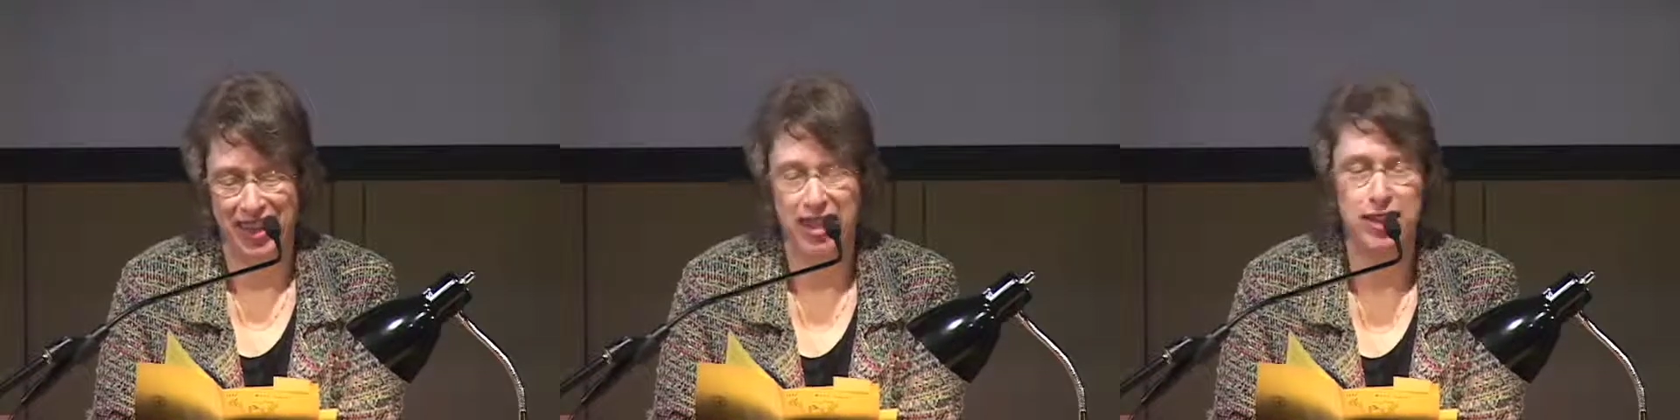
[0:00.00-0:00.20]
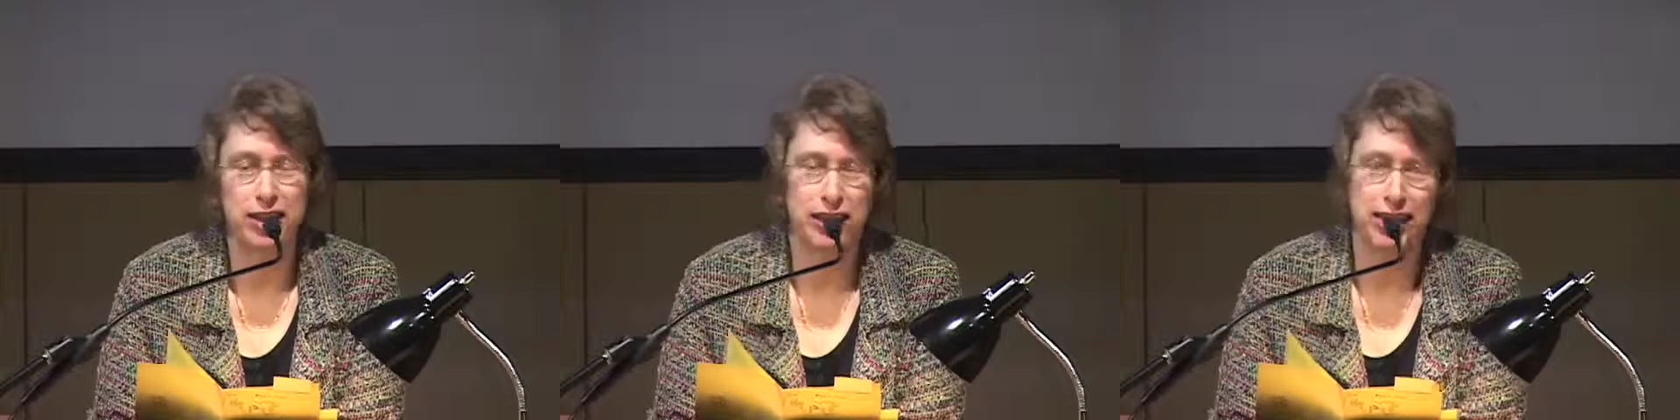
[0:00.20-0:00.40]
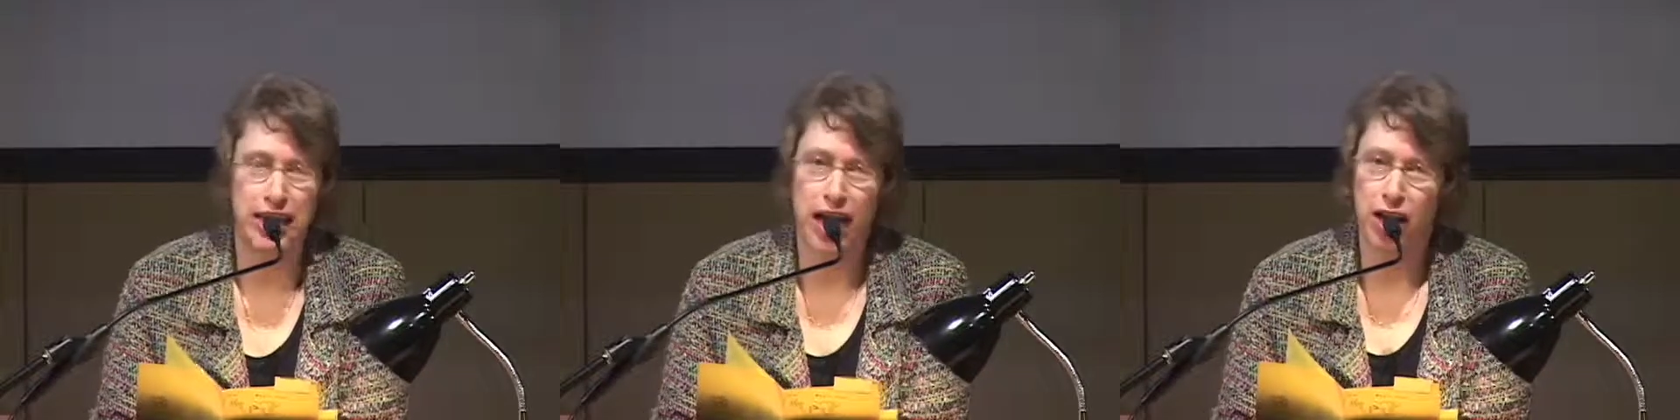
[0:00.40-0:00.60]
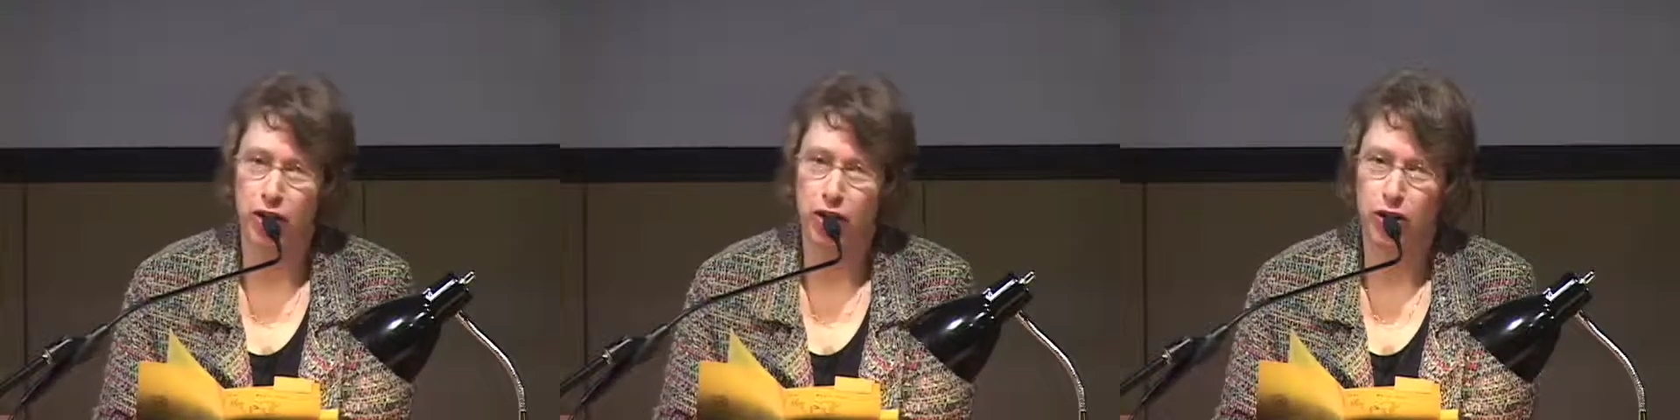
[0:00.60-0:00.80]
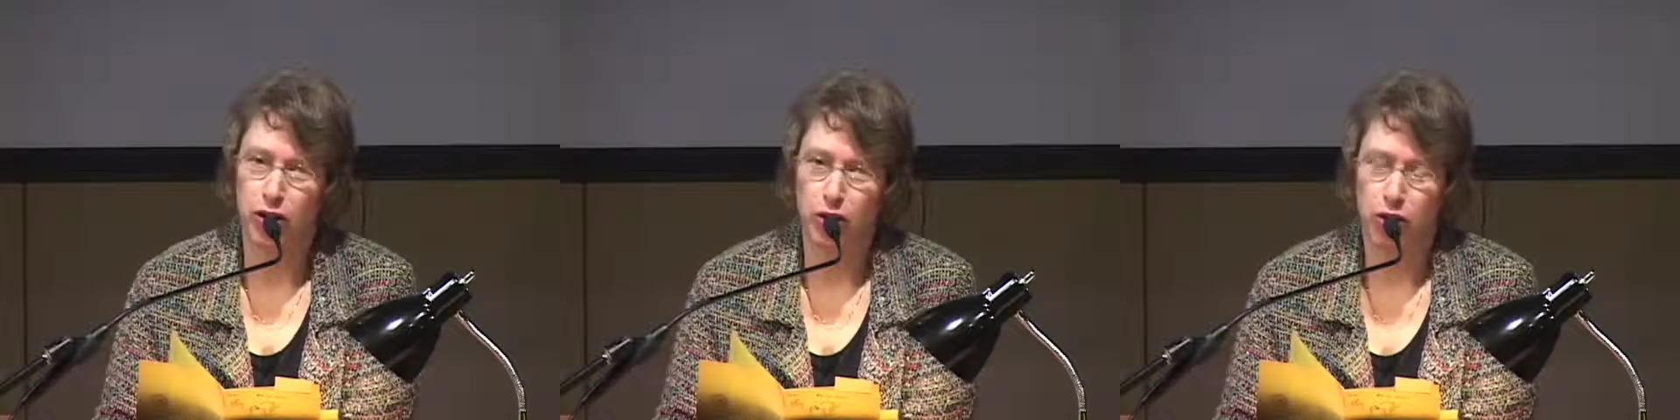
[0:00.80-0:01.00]

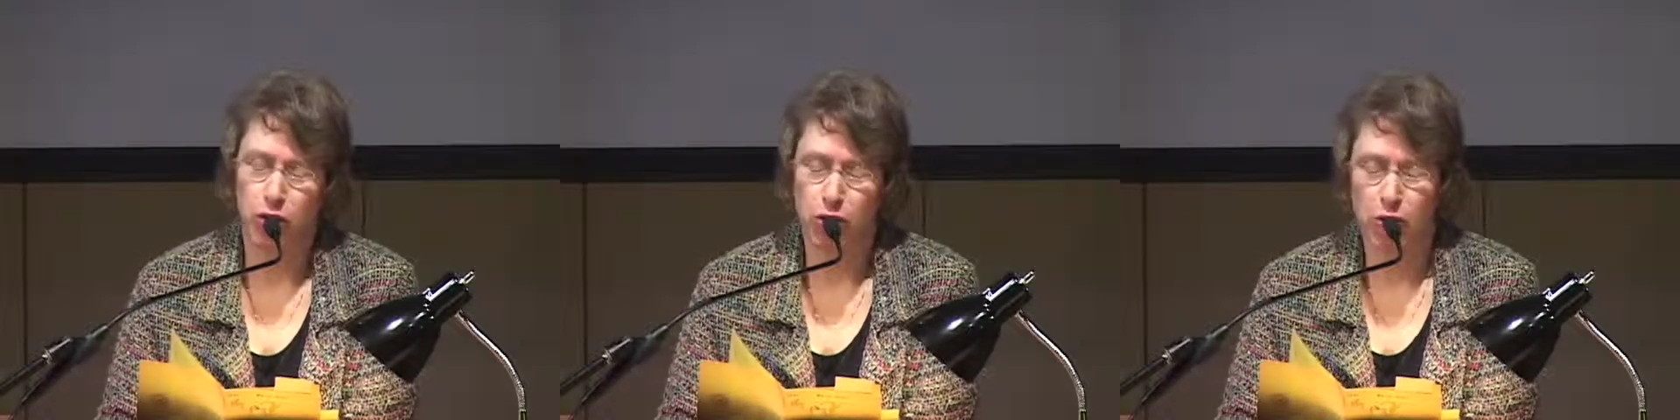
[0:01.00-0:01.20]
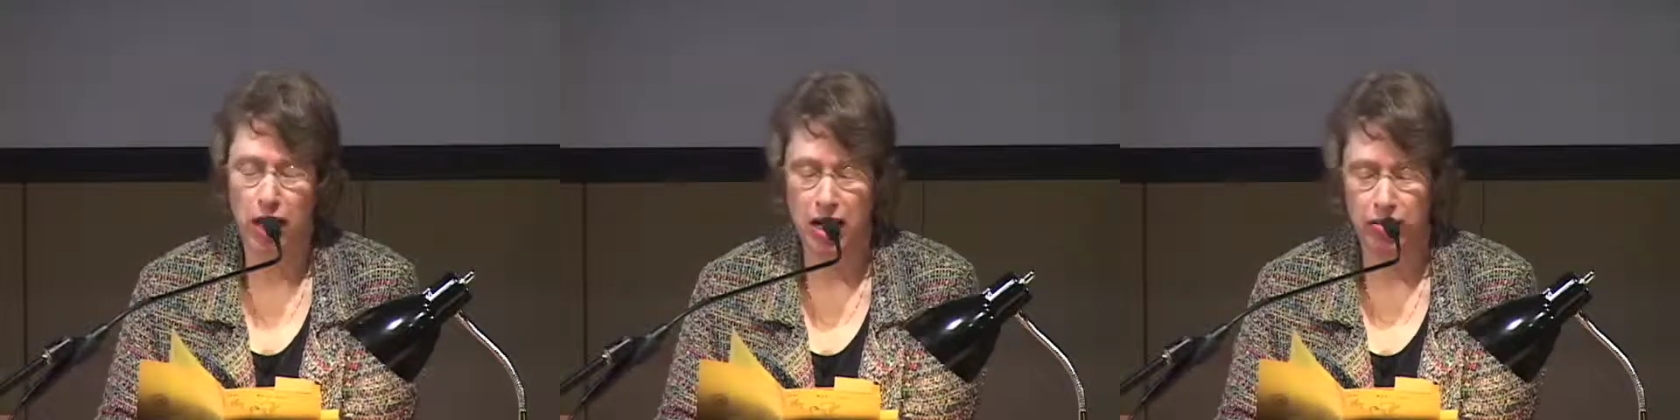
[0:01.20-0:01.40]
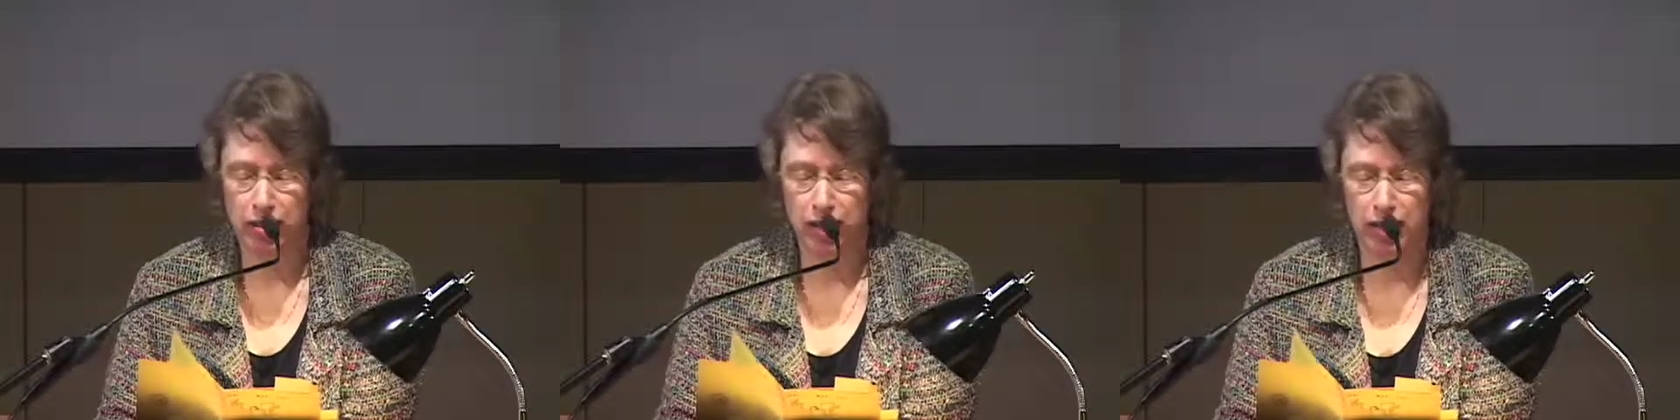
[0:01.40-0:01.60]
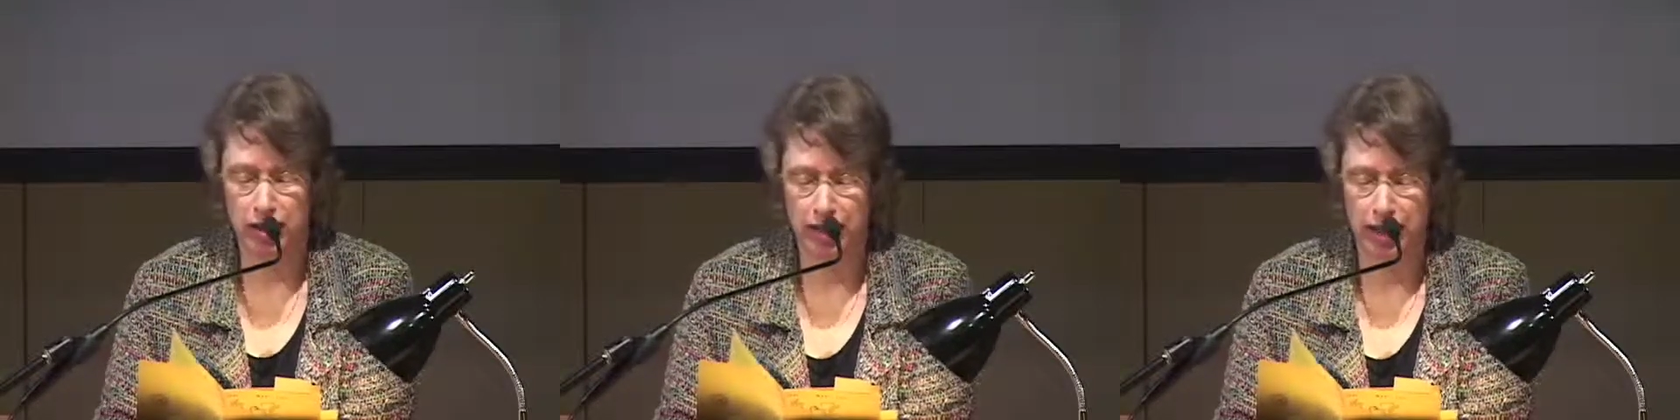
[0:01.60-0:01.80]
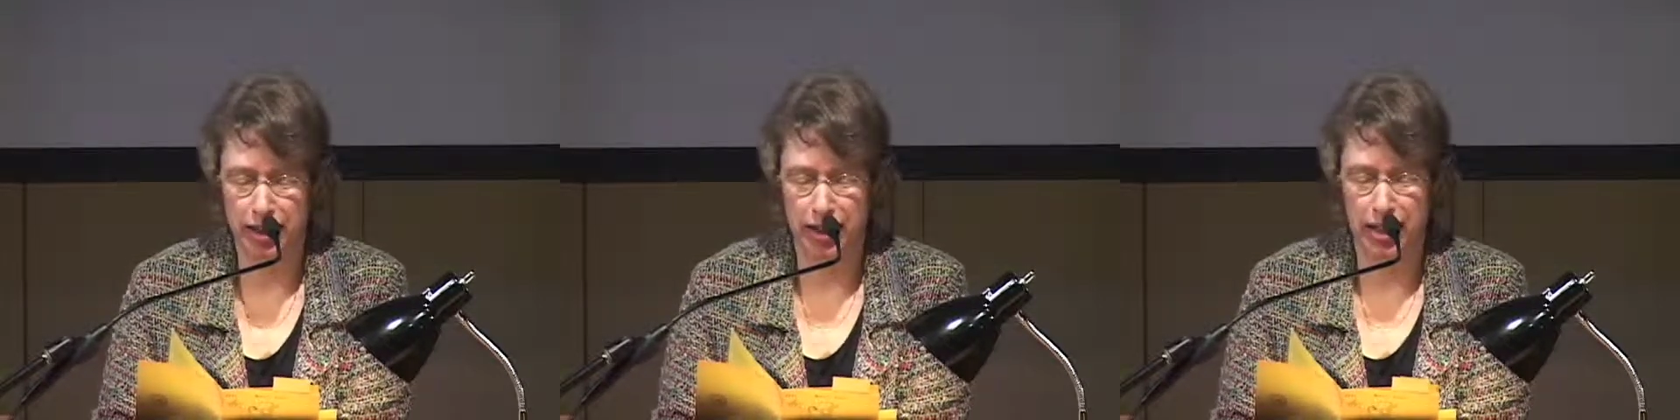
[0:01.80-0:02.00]
Scattered throughout the
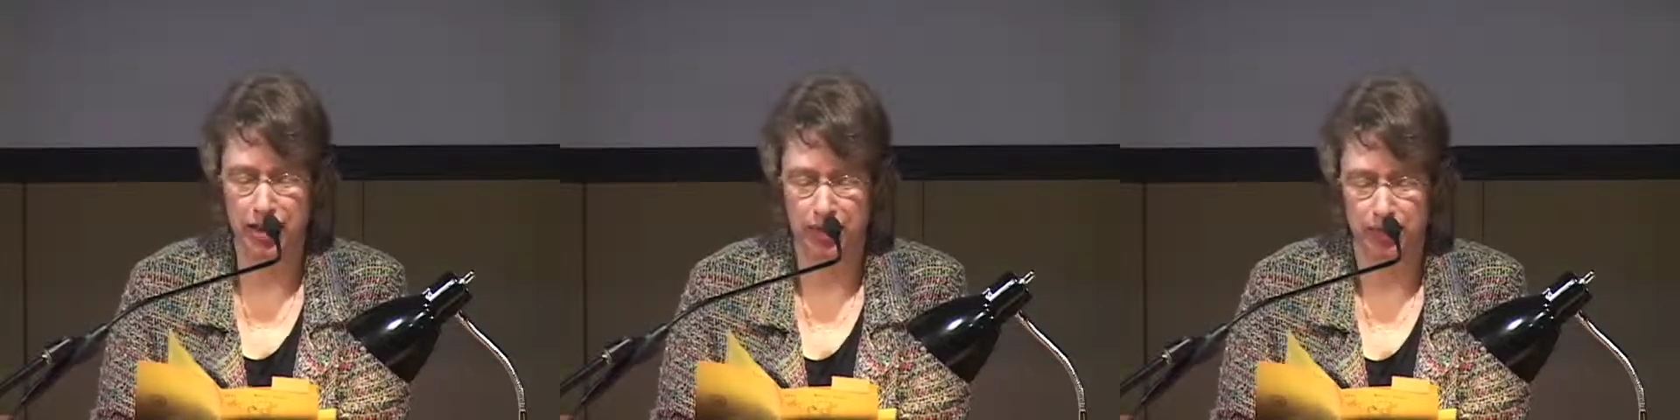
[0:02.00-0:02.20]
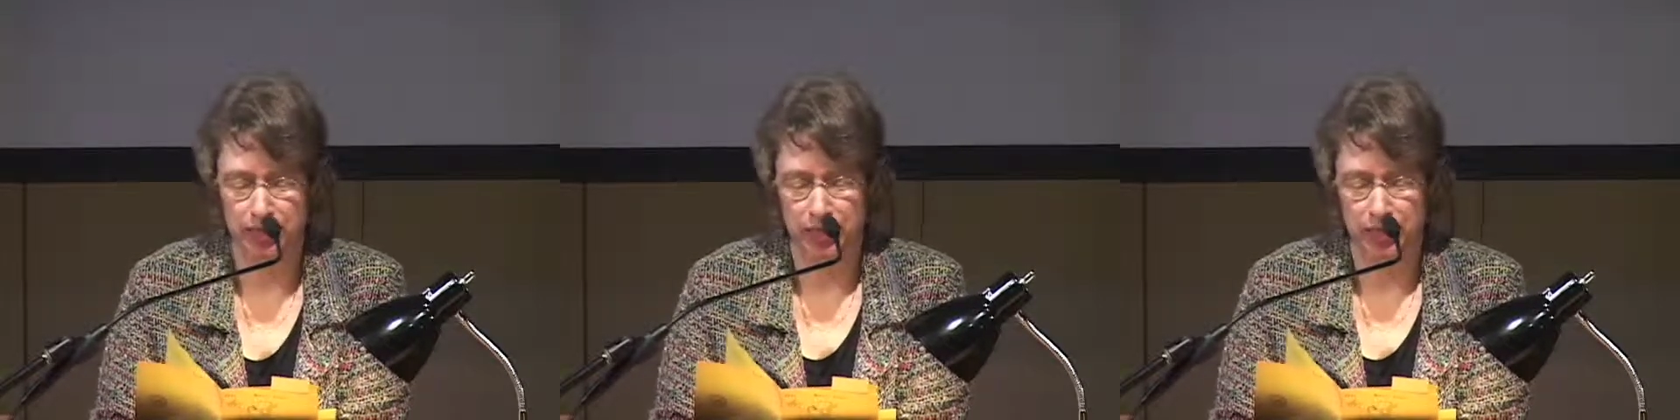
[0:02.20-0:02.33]
city,